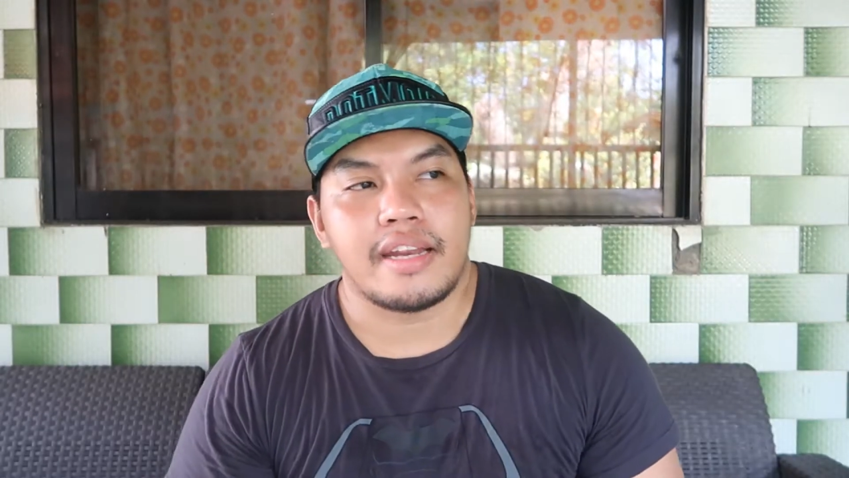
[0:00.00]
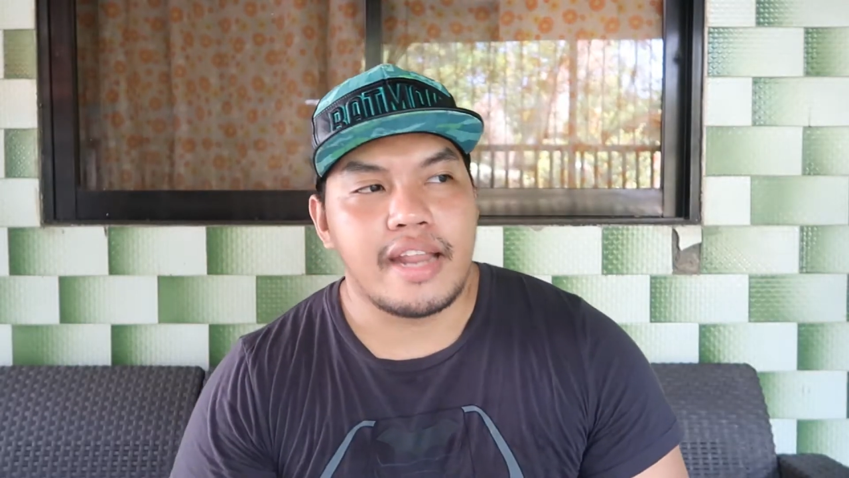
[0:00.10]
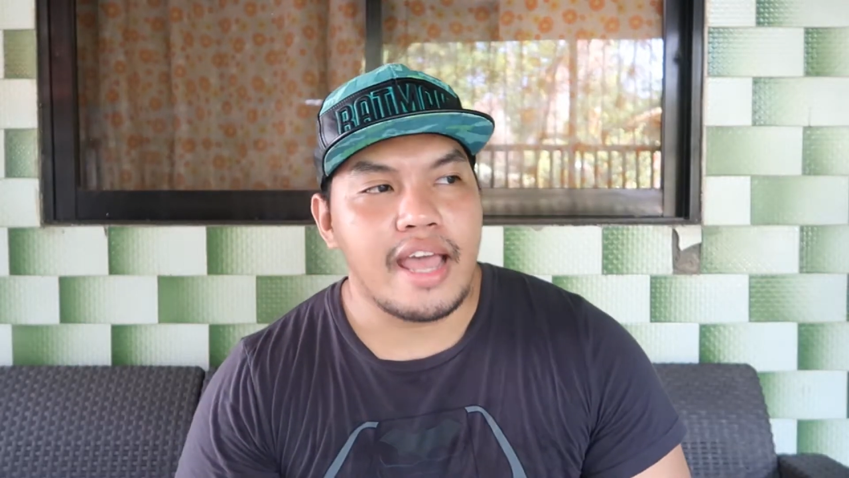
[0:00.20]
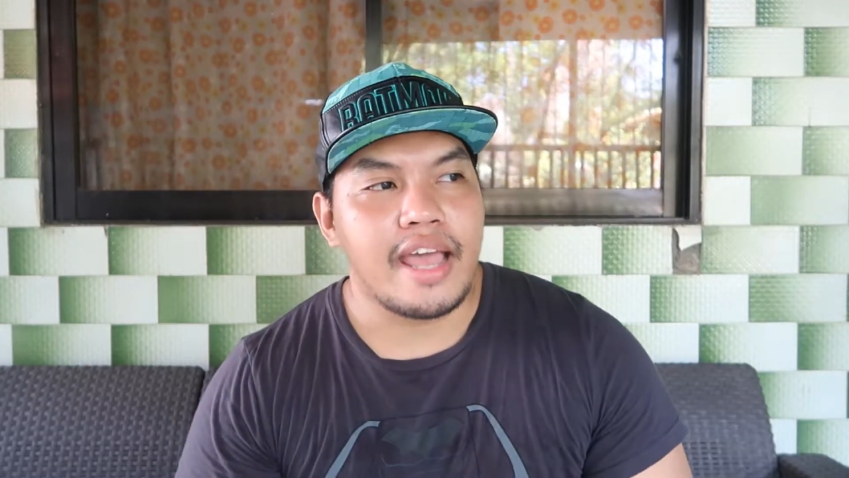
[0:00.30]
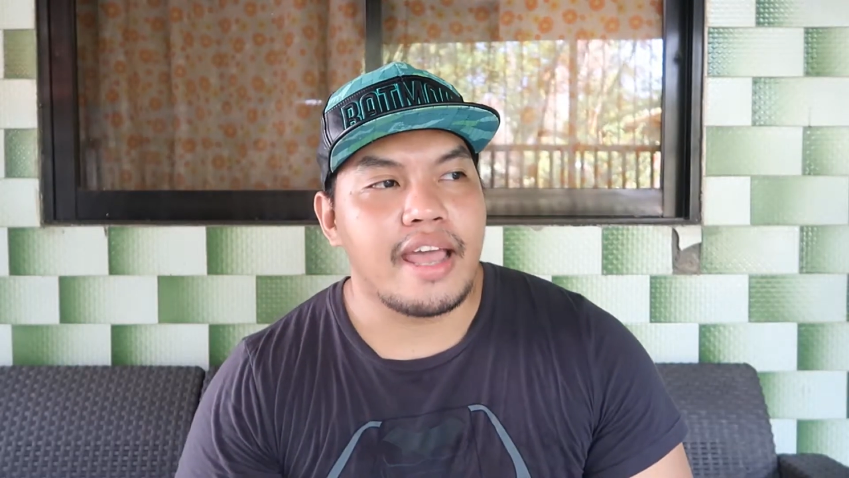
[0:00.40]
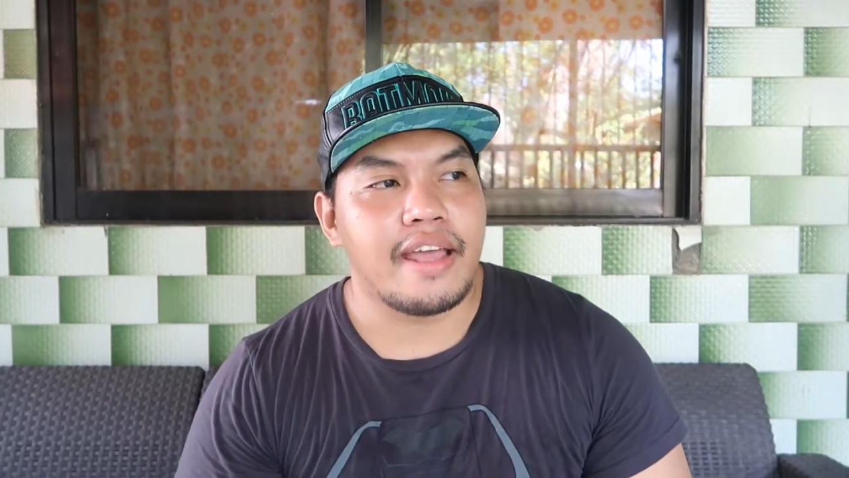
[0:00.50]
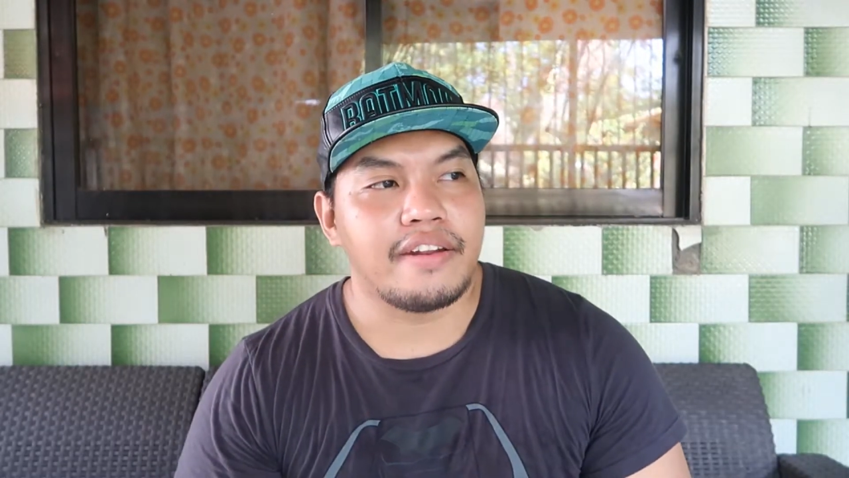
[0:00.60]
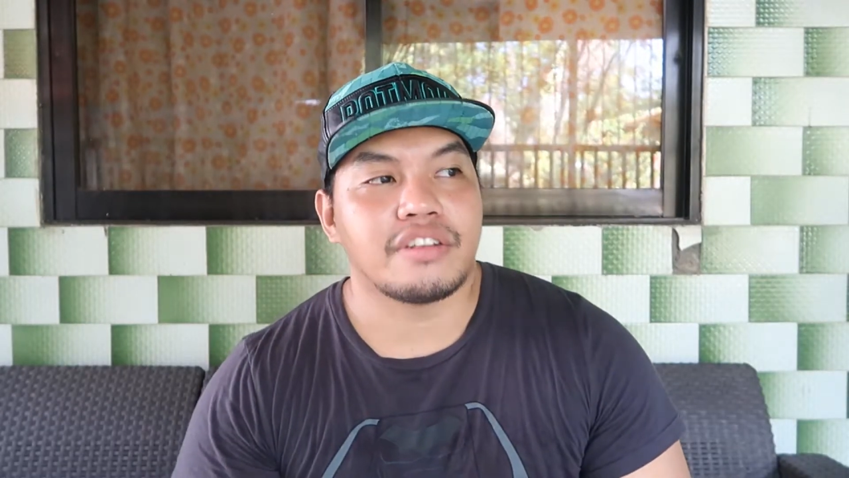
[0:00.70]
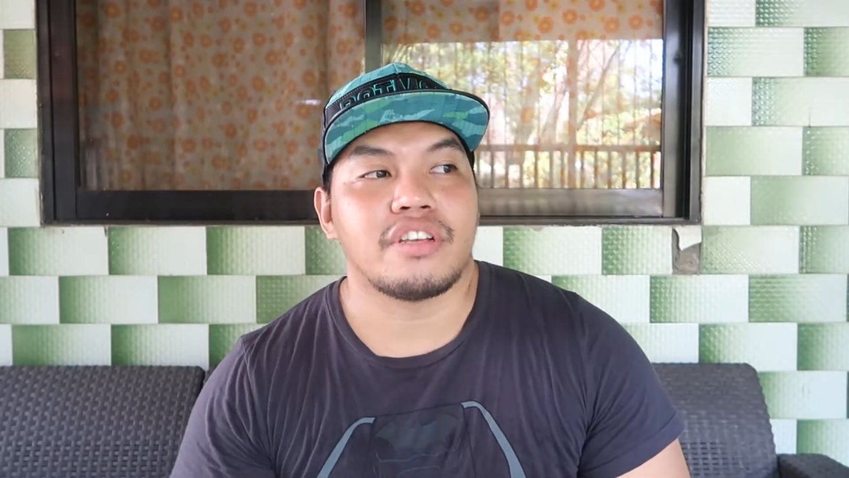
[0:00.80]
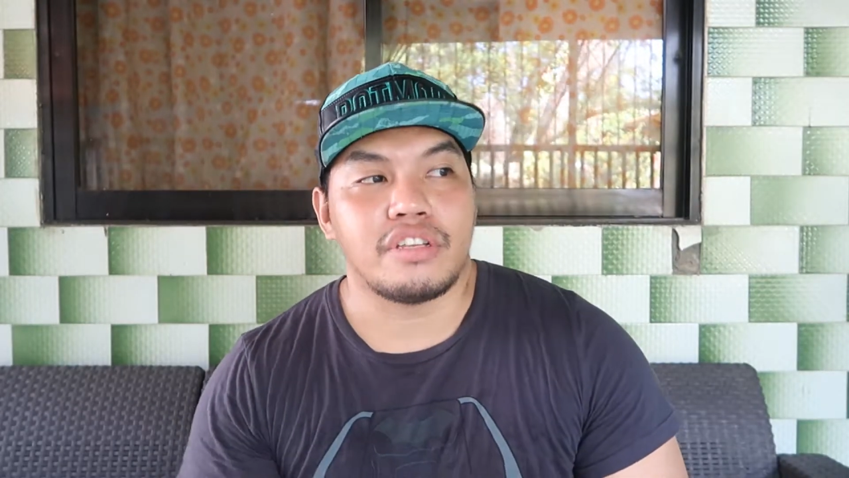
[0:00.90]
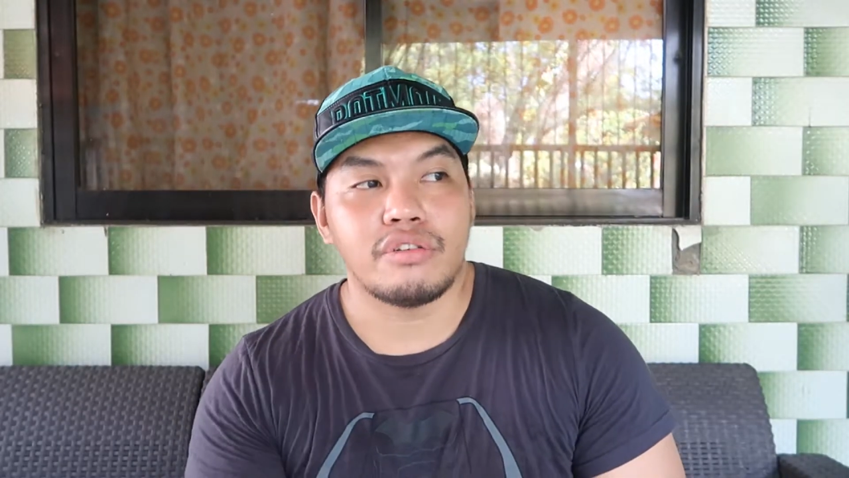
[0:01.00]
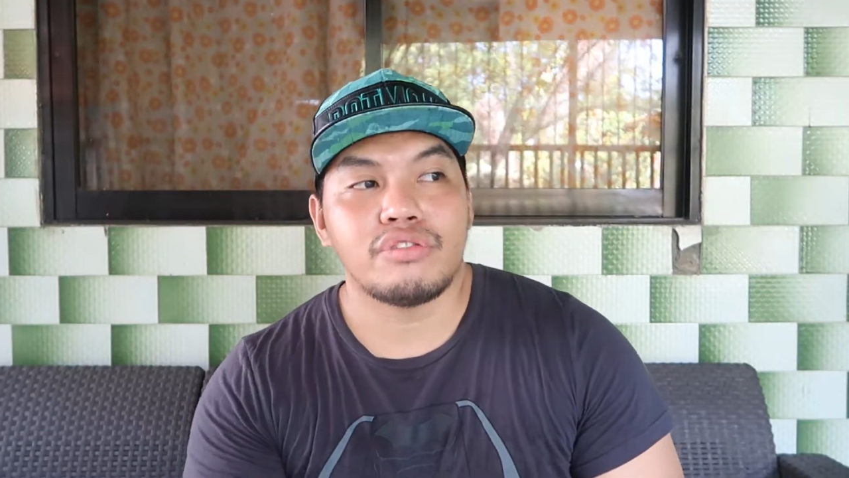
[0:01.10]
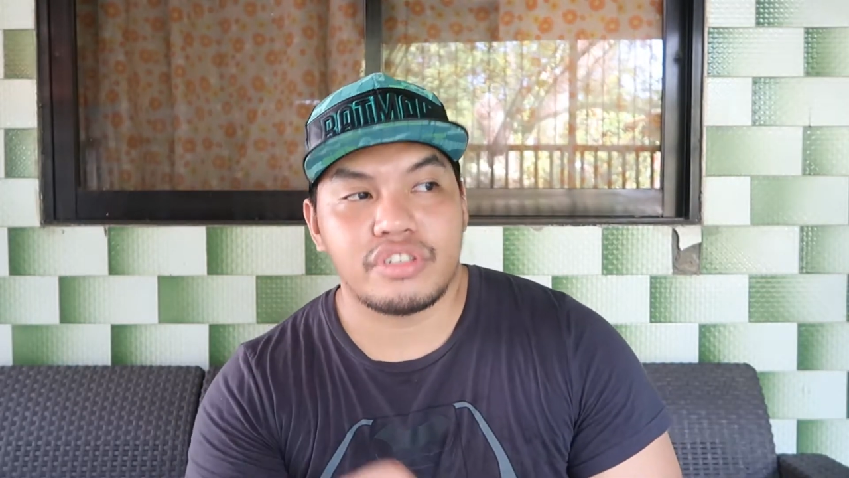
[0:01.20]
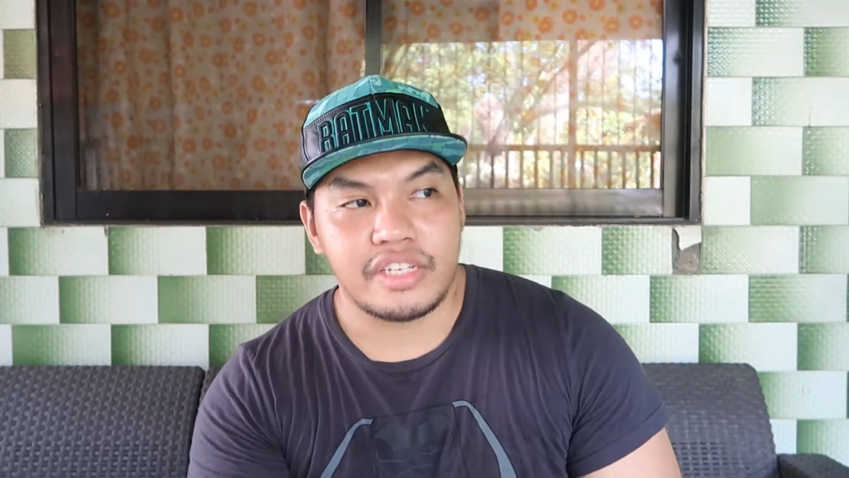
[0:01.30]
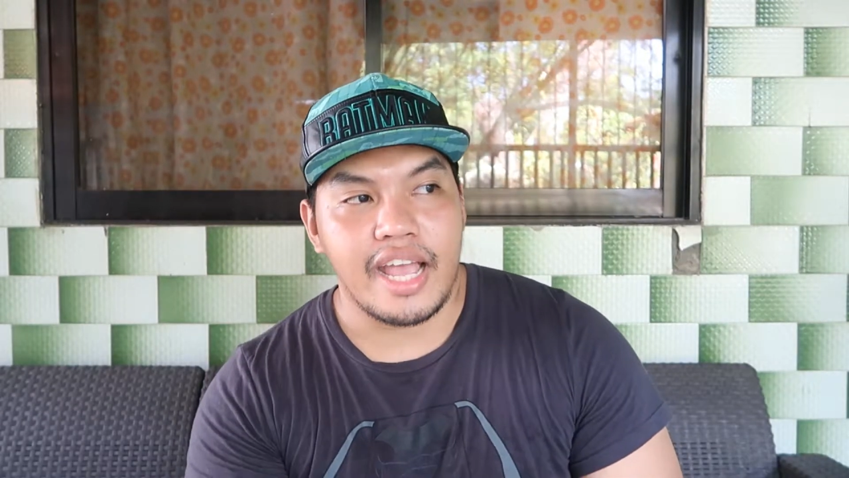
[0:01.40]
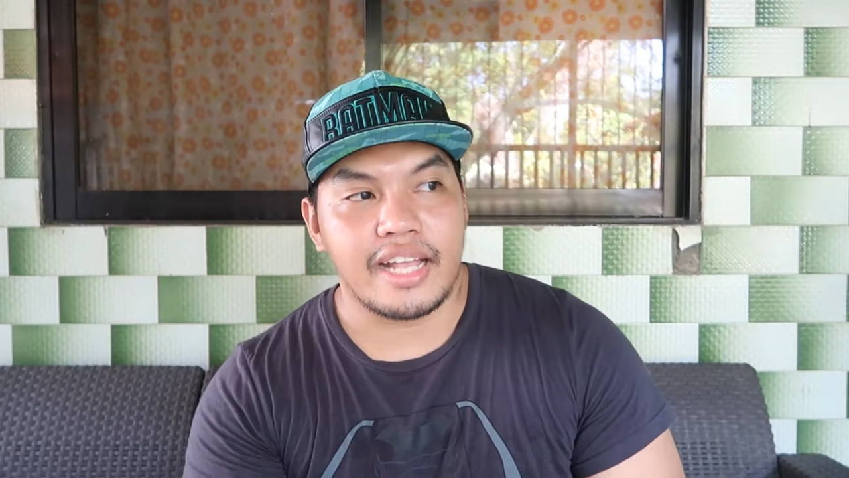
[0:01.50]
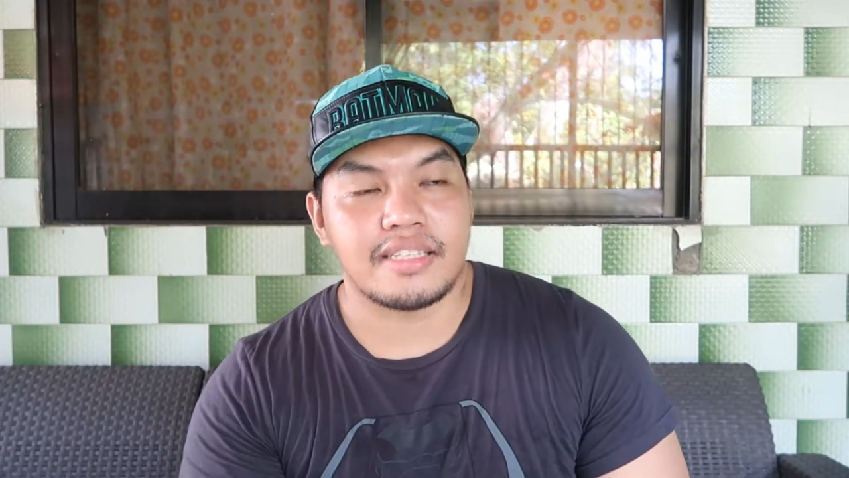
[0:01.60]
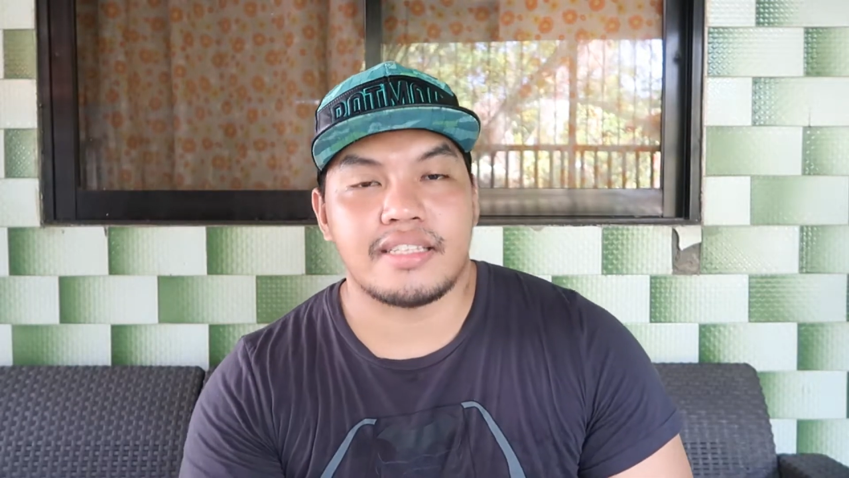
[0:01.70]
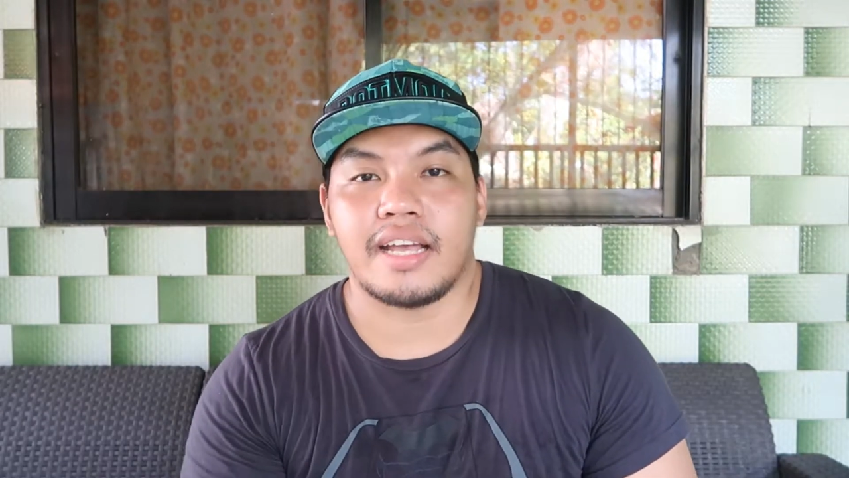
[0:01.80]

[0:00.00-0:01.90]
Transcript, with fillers: then there's a huge chance